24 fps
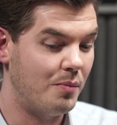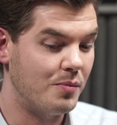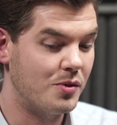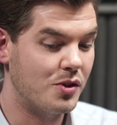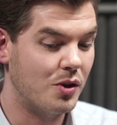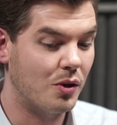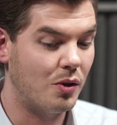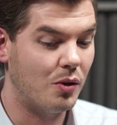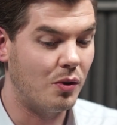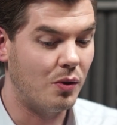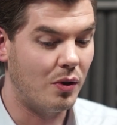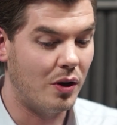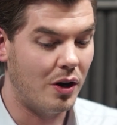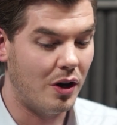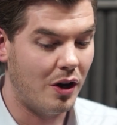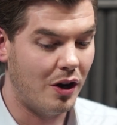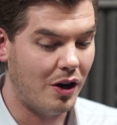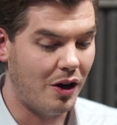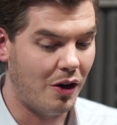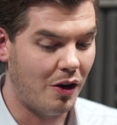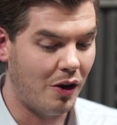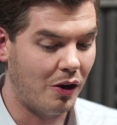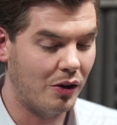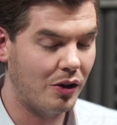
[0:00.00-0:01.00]
So
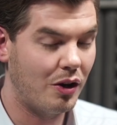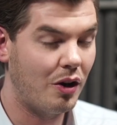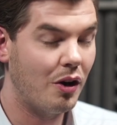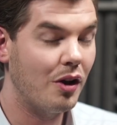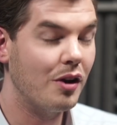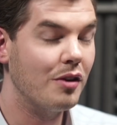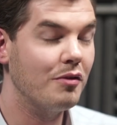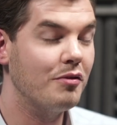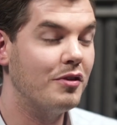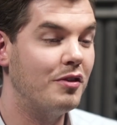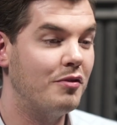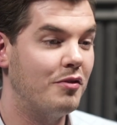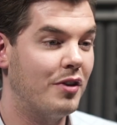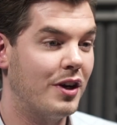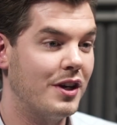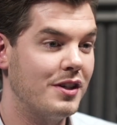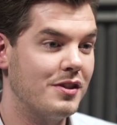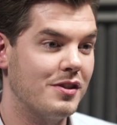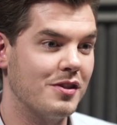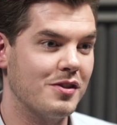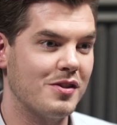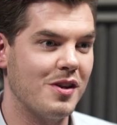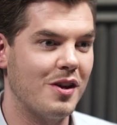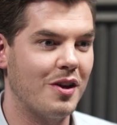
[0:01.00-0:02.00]
on a lot of
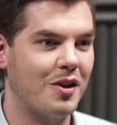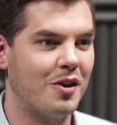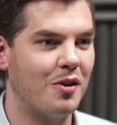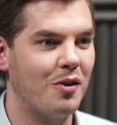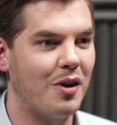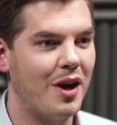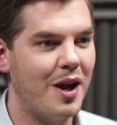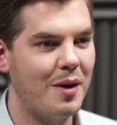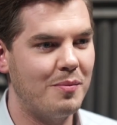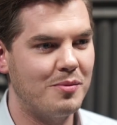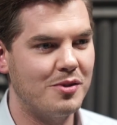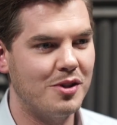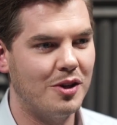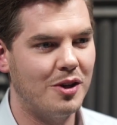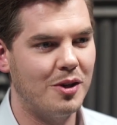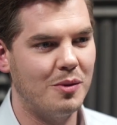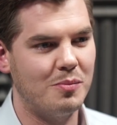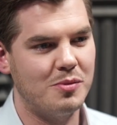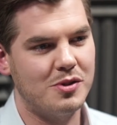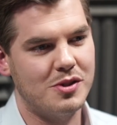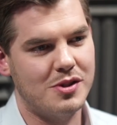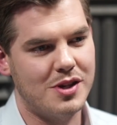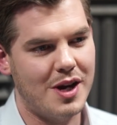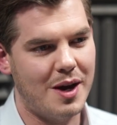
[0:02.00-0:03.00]
devices like your
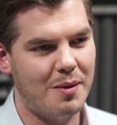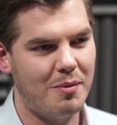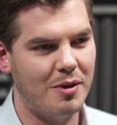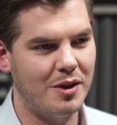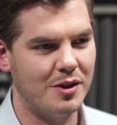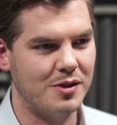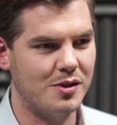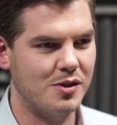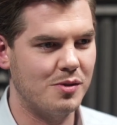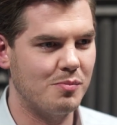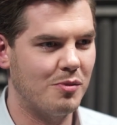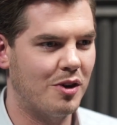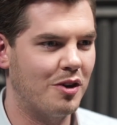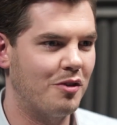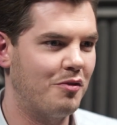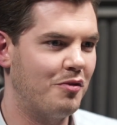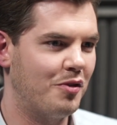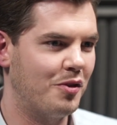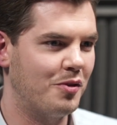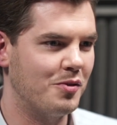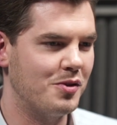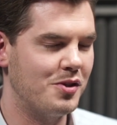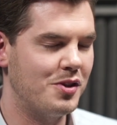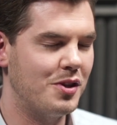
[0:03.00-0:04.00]
laptops, tablets,
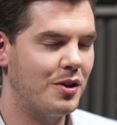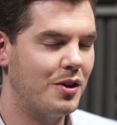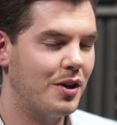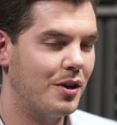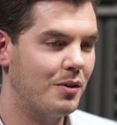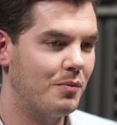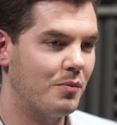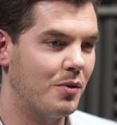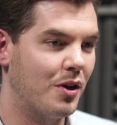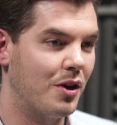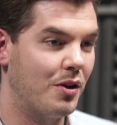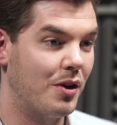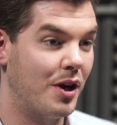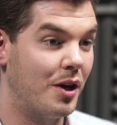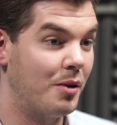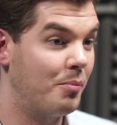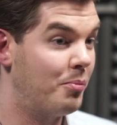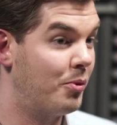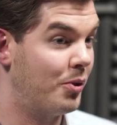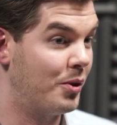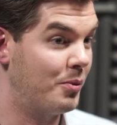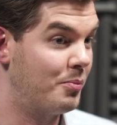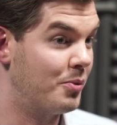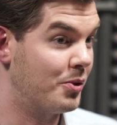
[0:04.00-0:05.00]
smartphones, you can run
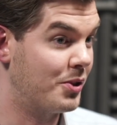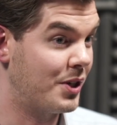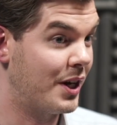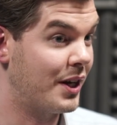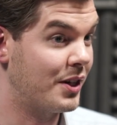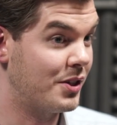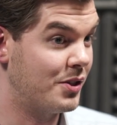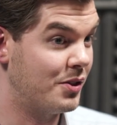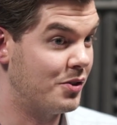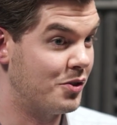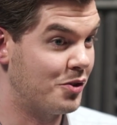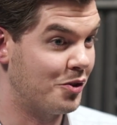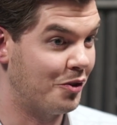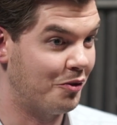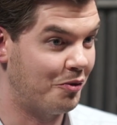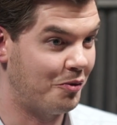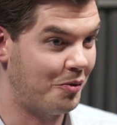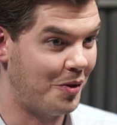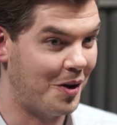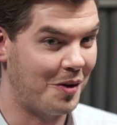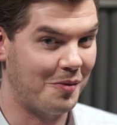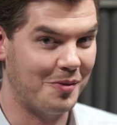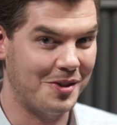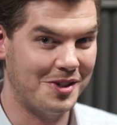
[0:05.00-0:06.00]
endpoint protection
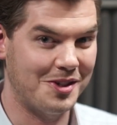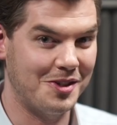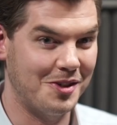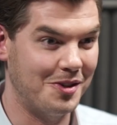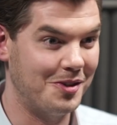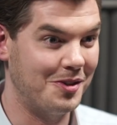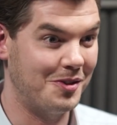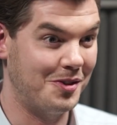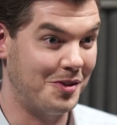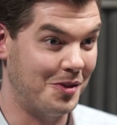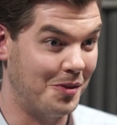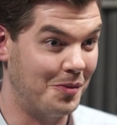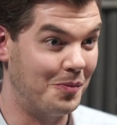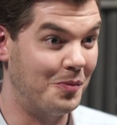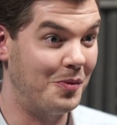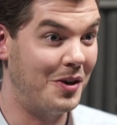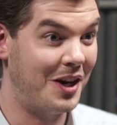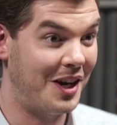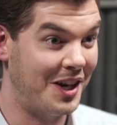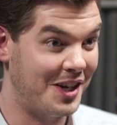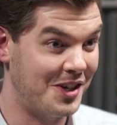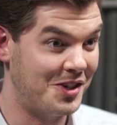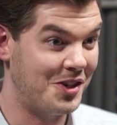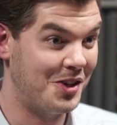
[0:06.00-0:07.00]
software, which you should
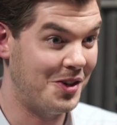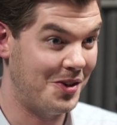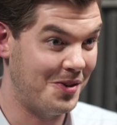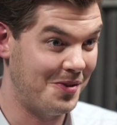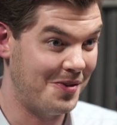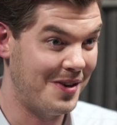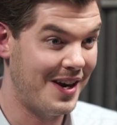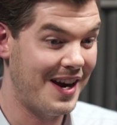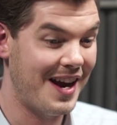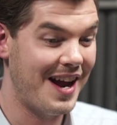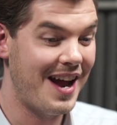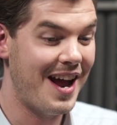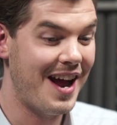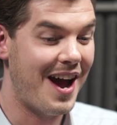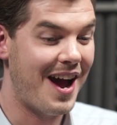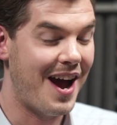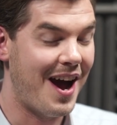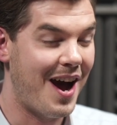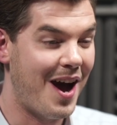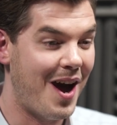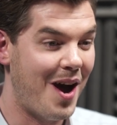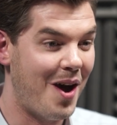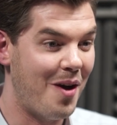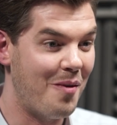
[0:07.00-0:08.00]
really do.
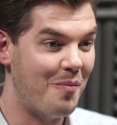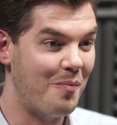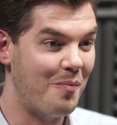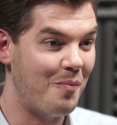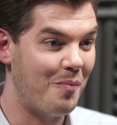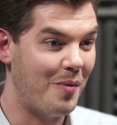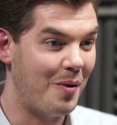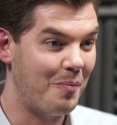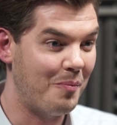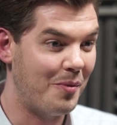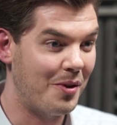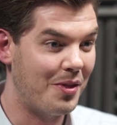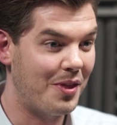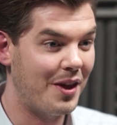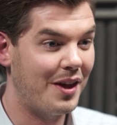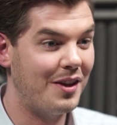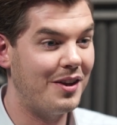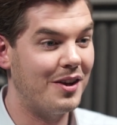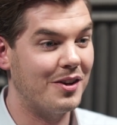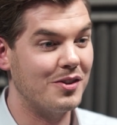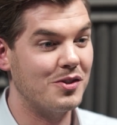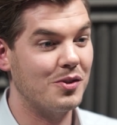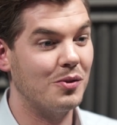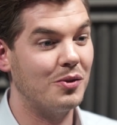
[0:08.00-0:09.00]
But then
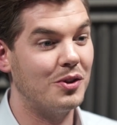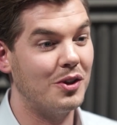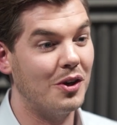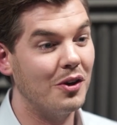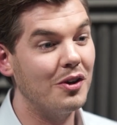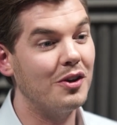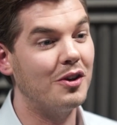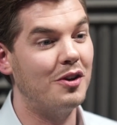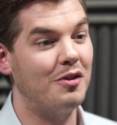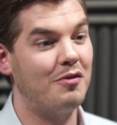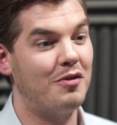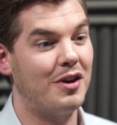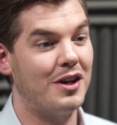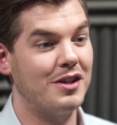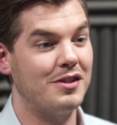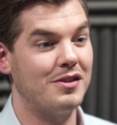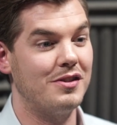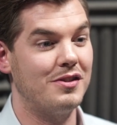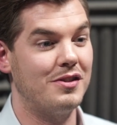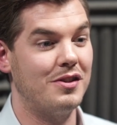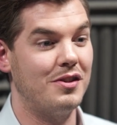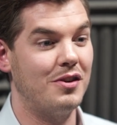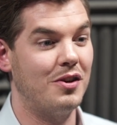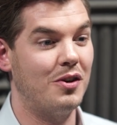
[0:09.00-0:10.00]
there's all the other
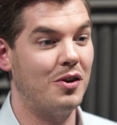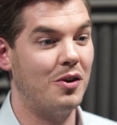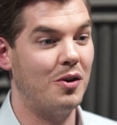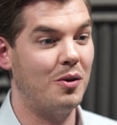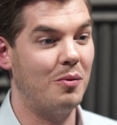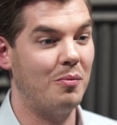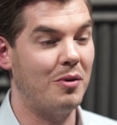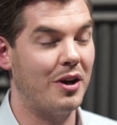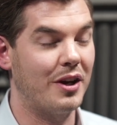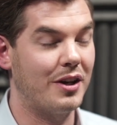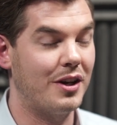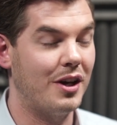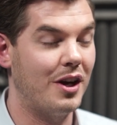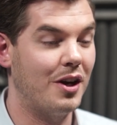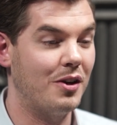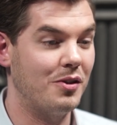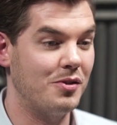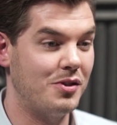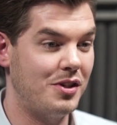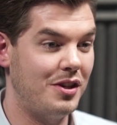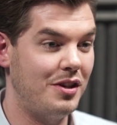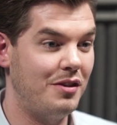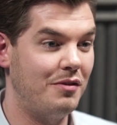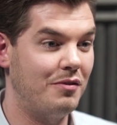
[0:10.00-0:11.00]
devices in the home, like the
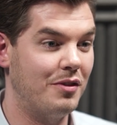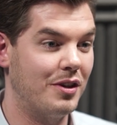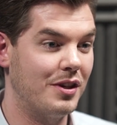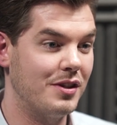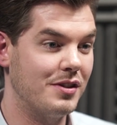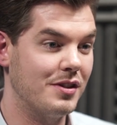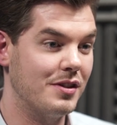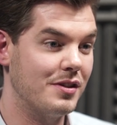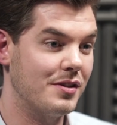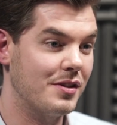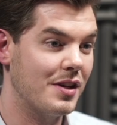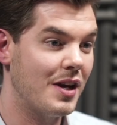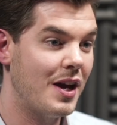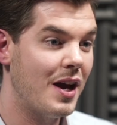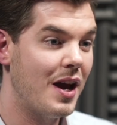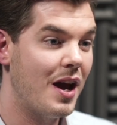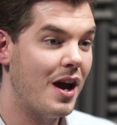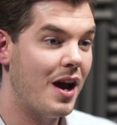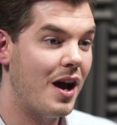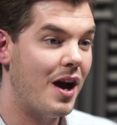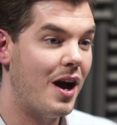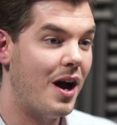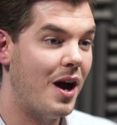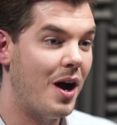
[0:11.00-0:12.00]
IoT devices,
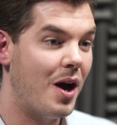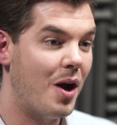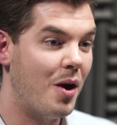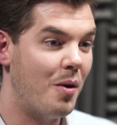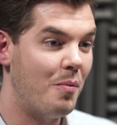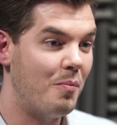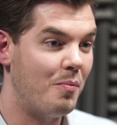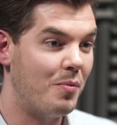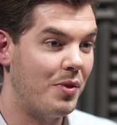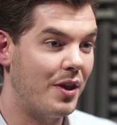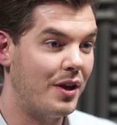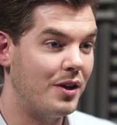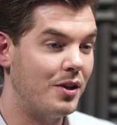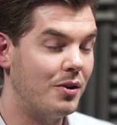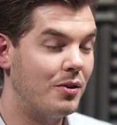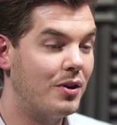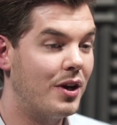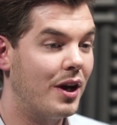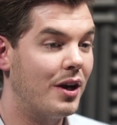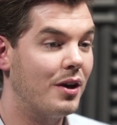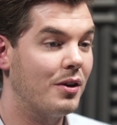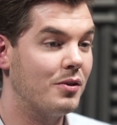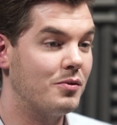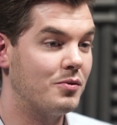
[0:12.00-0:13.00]
that you
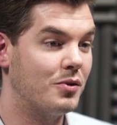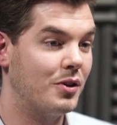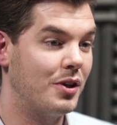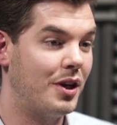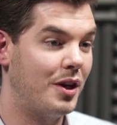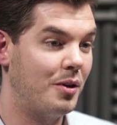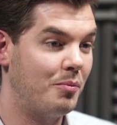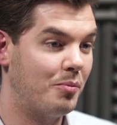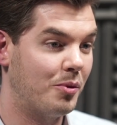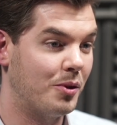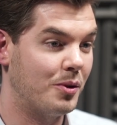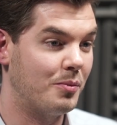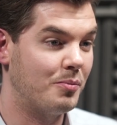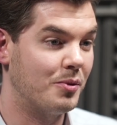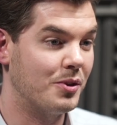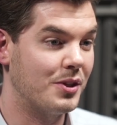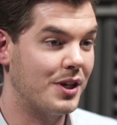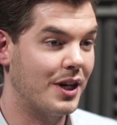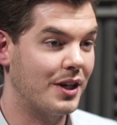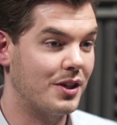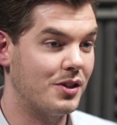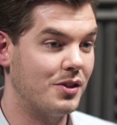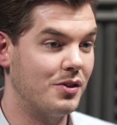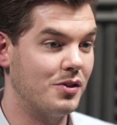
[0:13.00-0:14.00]
cannot run endpoint
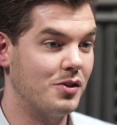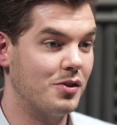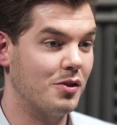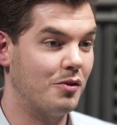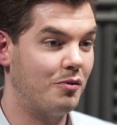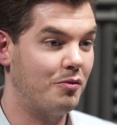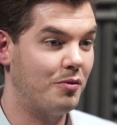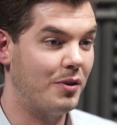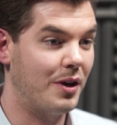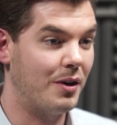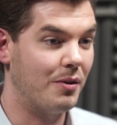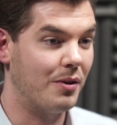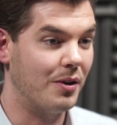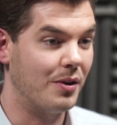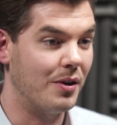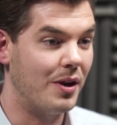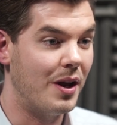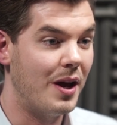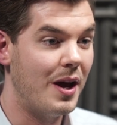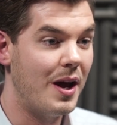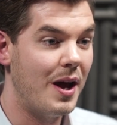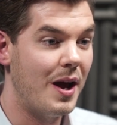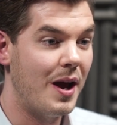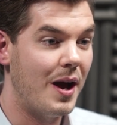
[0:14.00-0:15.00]
protection software on.
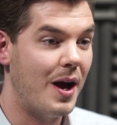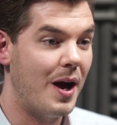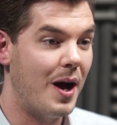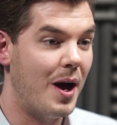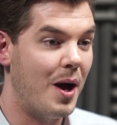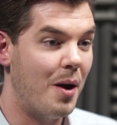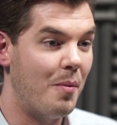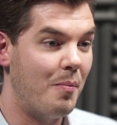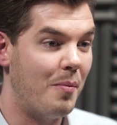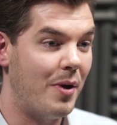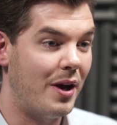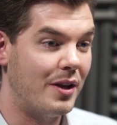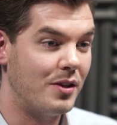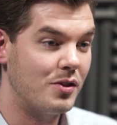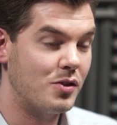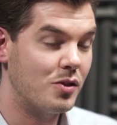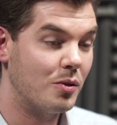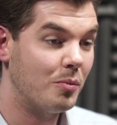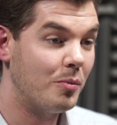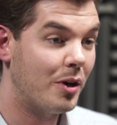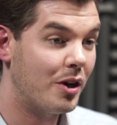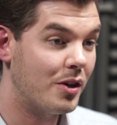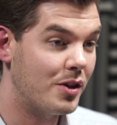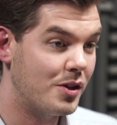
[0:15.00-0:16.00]
And
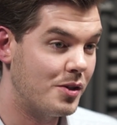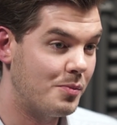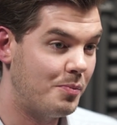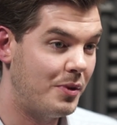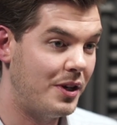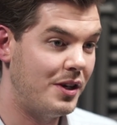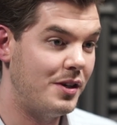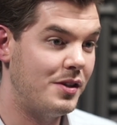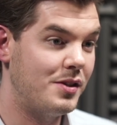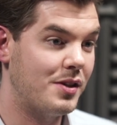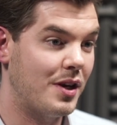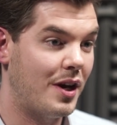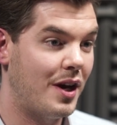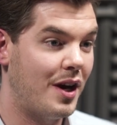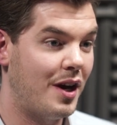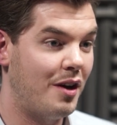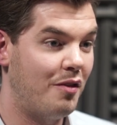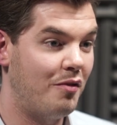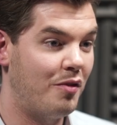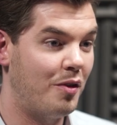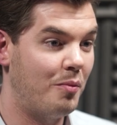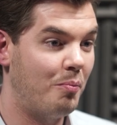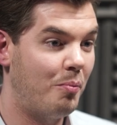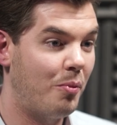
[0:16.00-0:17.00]
some ISPs
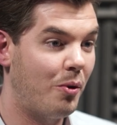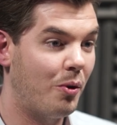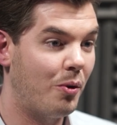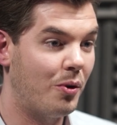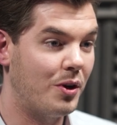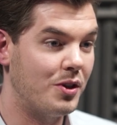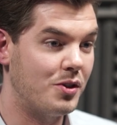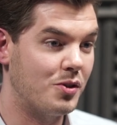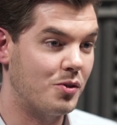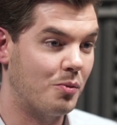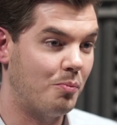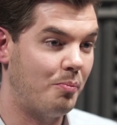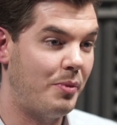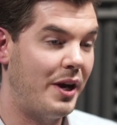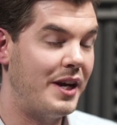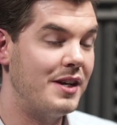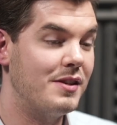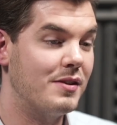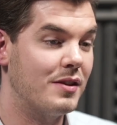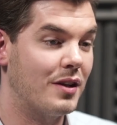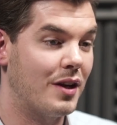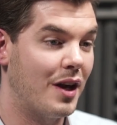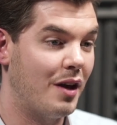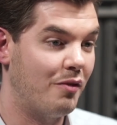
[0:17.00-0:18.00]
have employed some
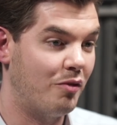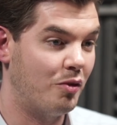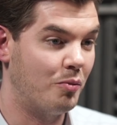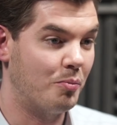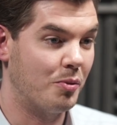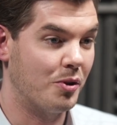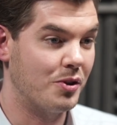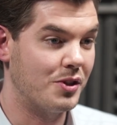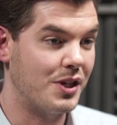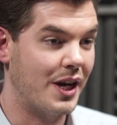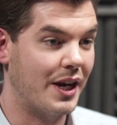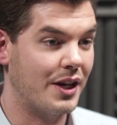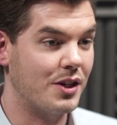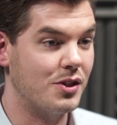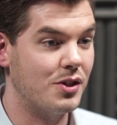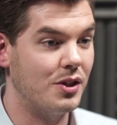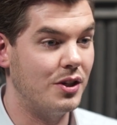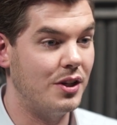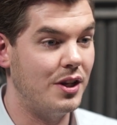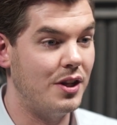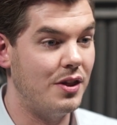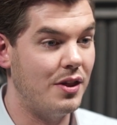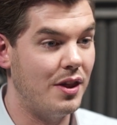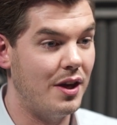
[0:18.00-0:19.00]
basic level
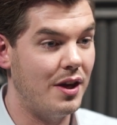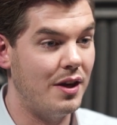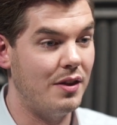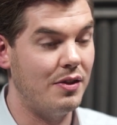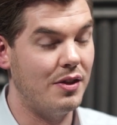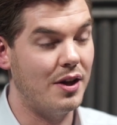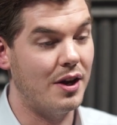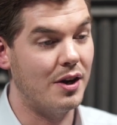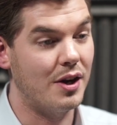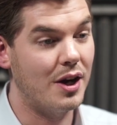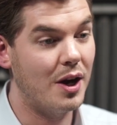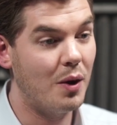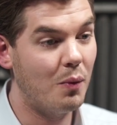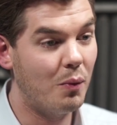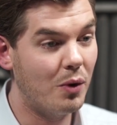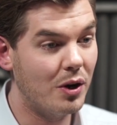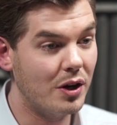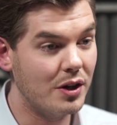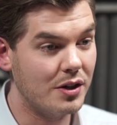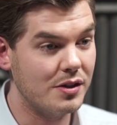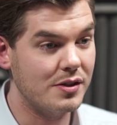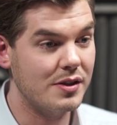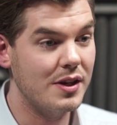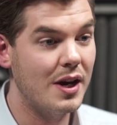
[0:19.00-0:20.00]
protection in their
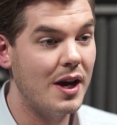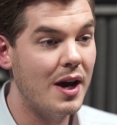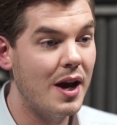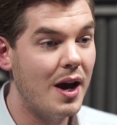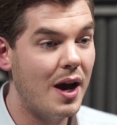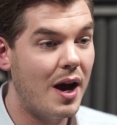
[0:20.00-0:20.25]
networks.